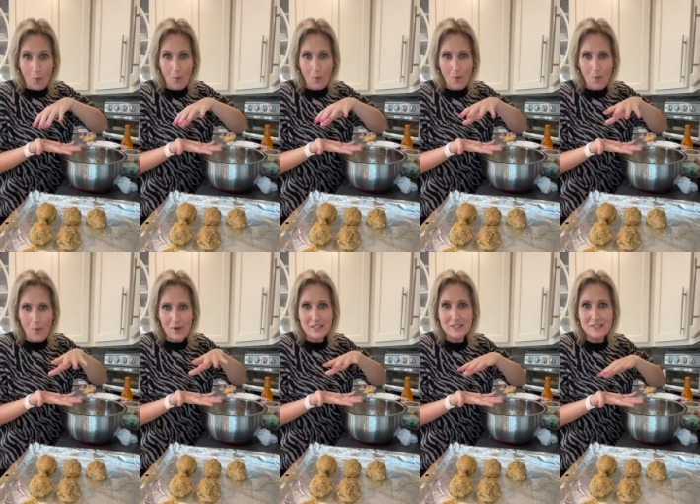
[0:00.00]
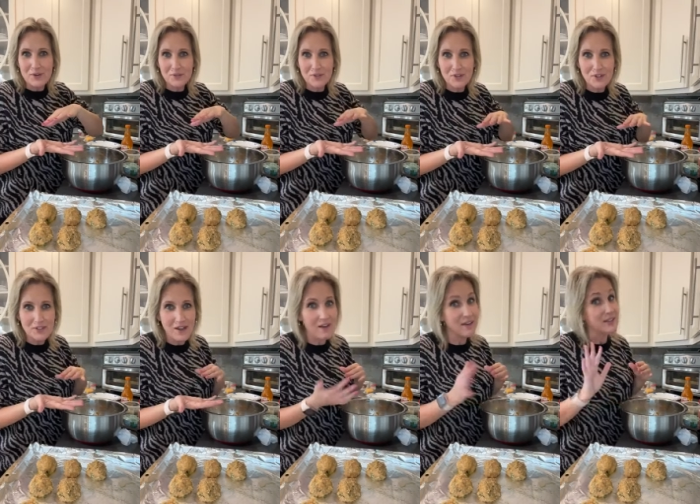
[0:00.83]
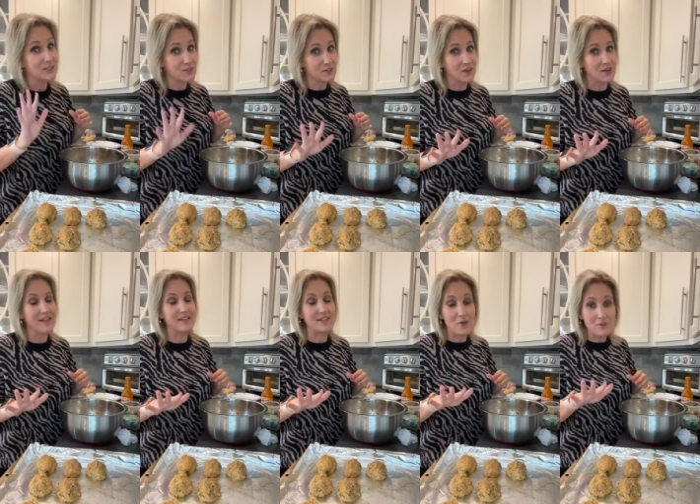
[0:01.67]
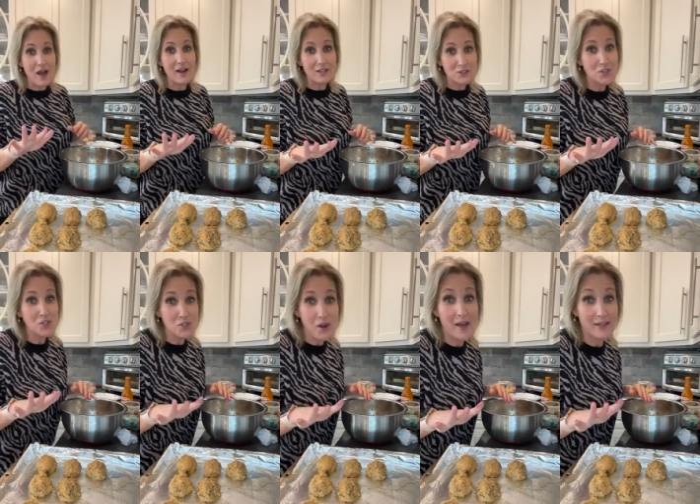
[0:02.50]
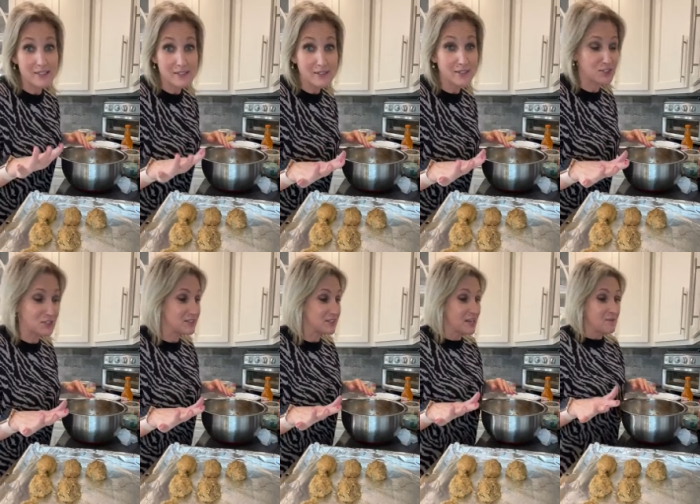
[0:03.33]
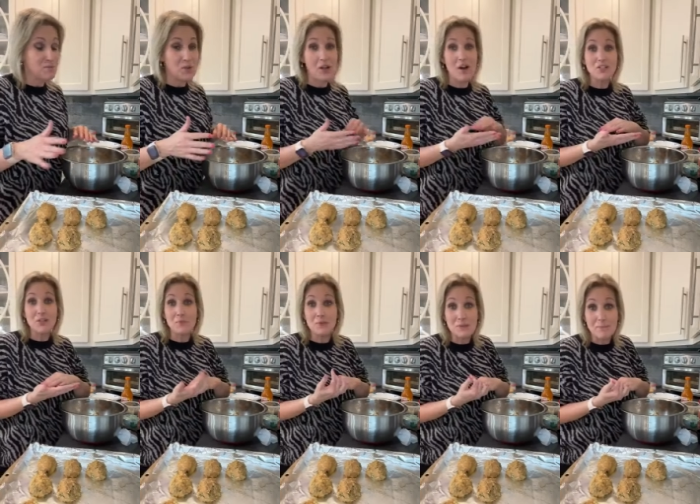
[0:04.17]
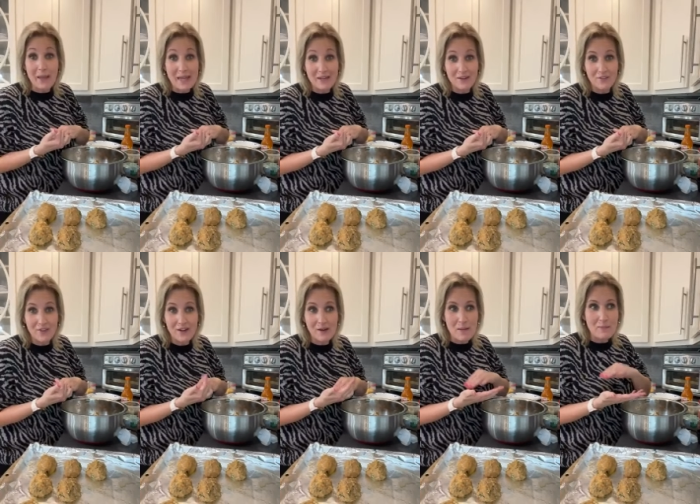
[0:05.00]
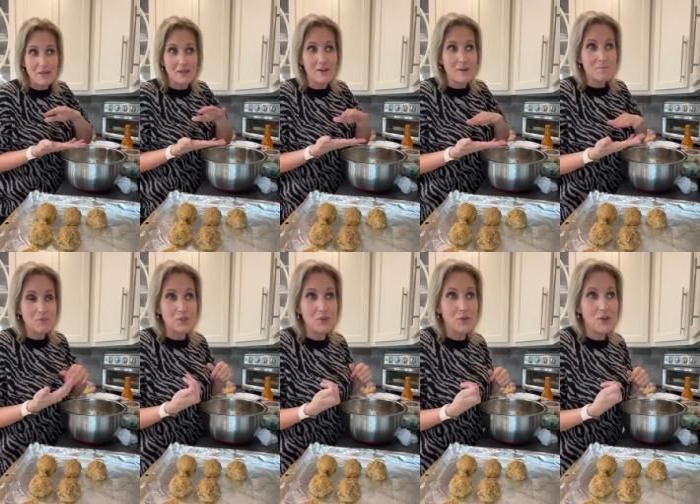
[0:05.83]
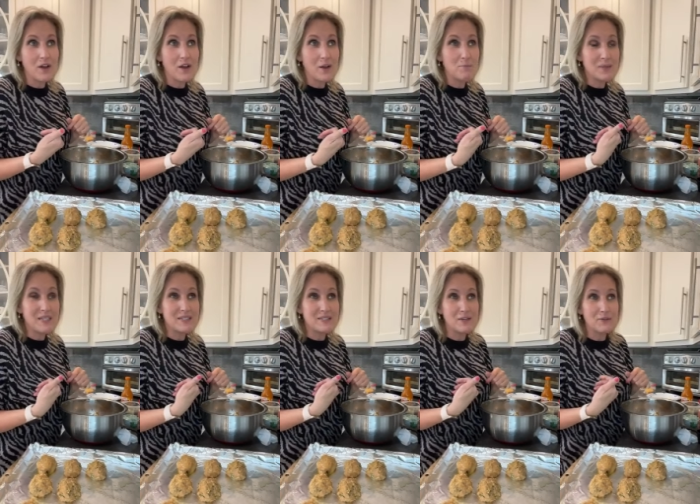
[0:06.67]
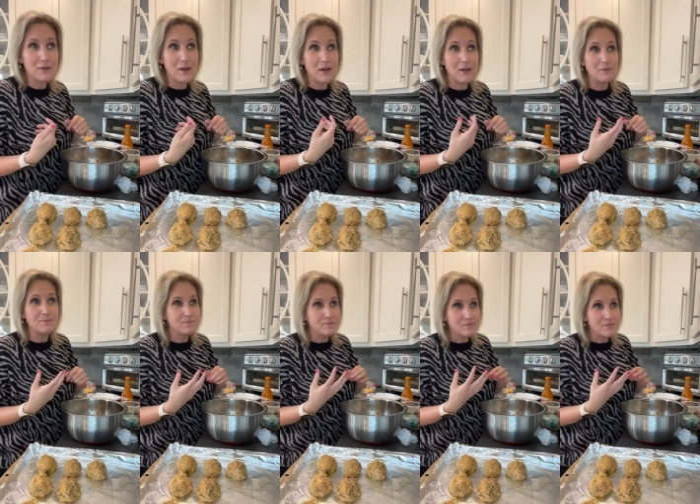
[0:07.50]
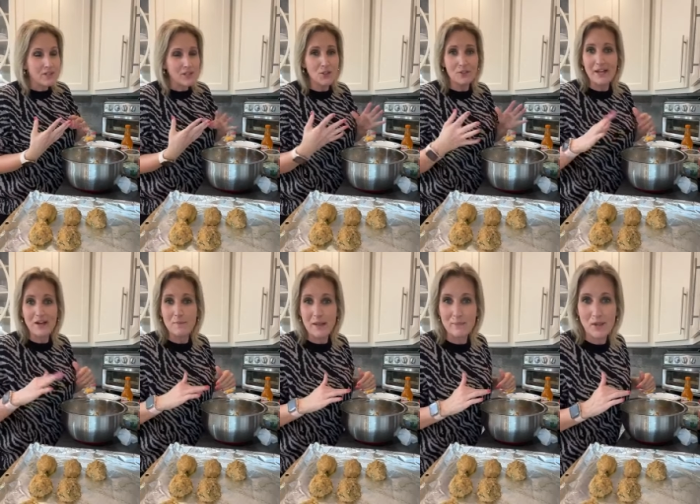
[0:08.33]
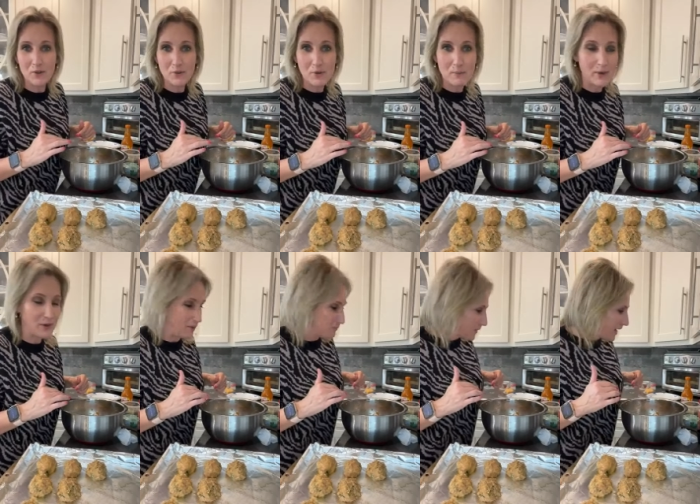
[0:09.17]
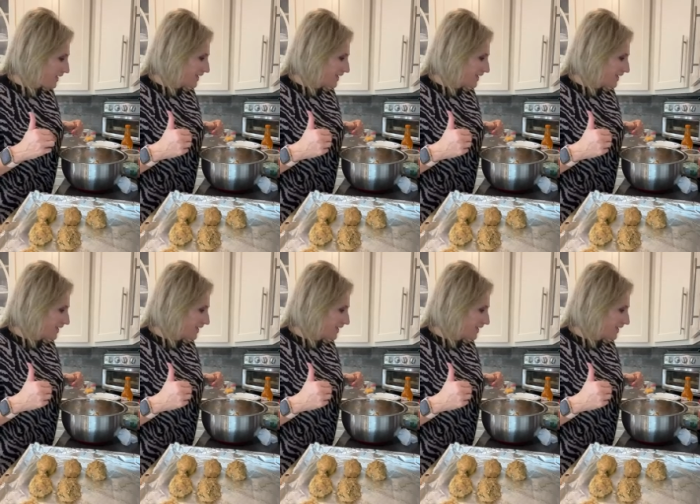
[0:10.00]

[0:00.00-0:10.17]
Ooh, it is so good, y'all. It is good. Now don't knock it until you try it. It's delicious. You can also put some bacon on there, maybe a little piece of, look, now you're making me hungry for a burger.